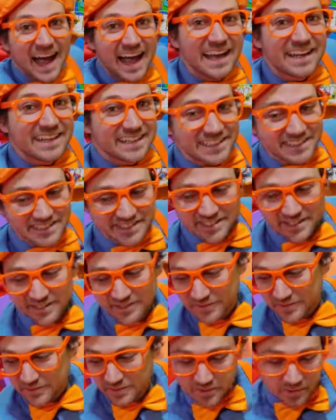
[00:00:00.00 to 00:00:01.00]
I did
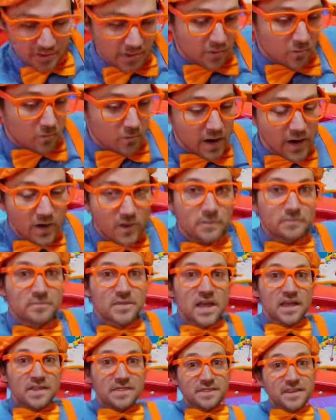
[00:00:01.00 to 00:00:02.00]
too. Well,
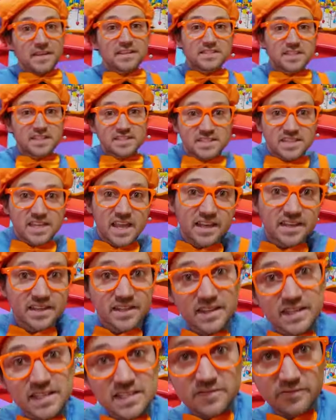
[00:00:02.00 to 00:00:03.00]
this is the end
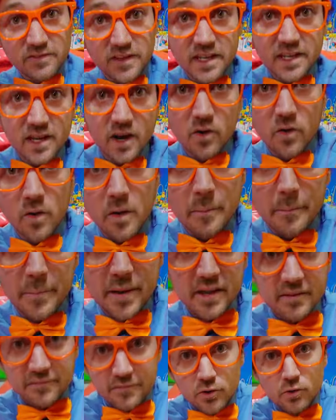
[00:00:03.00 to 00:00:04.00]
of this video,
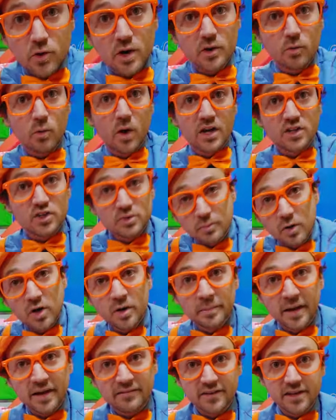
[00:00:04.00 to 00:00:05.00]
but if you want to watch more
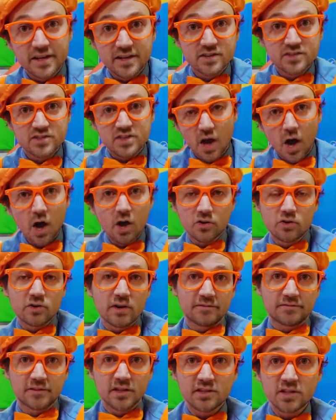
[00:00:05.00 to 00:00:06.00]
of my videos, all you
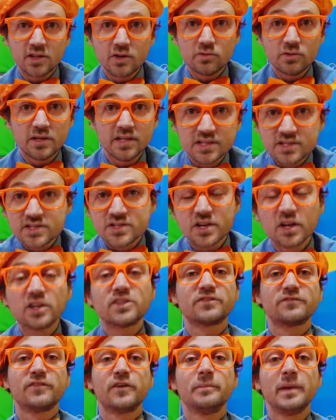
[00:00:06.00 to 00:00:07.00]
have to do is
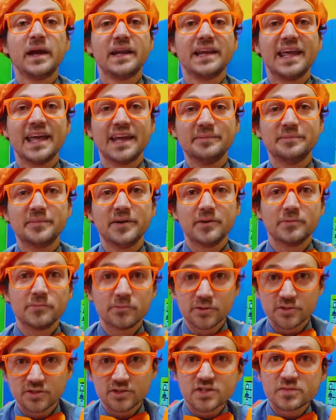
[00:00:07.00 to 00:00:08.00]
search for my name.
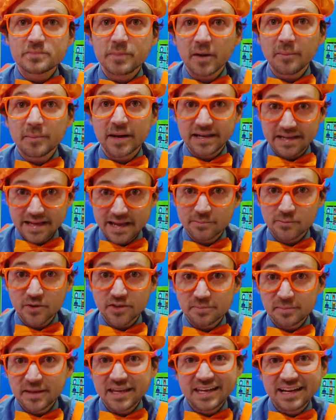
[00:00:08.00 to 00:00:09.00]
Will you spell my name
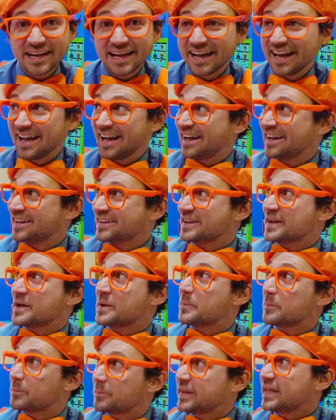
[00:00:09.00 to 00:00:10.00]
with me?
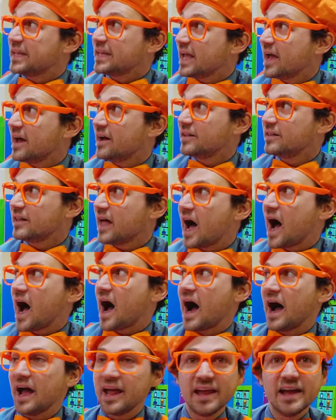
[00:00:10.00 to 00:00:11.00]

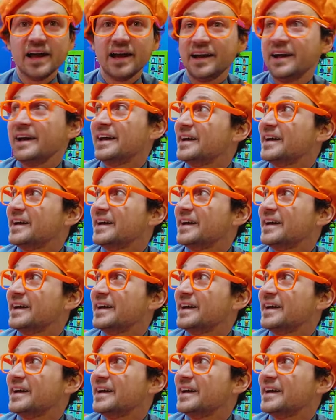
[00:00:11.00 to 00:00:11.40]
B-L-I-P-P-I.